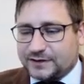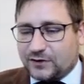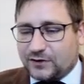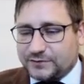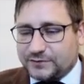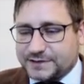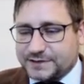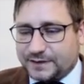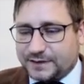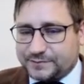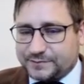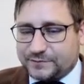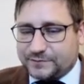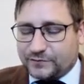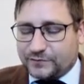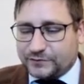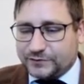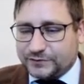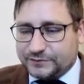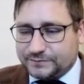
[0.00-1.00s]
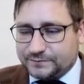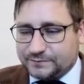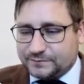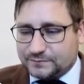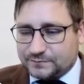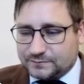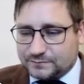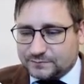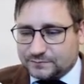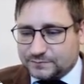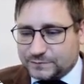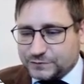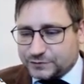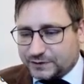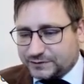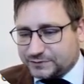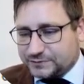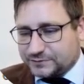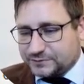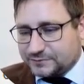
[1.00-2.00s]
concept for you.
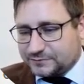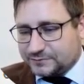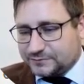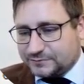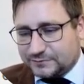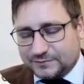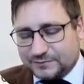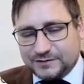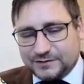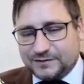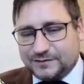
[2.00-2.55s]
Try to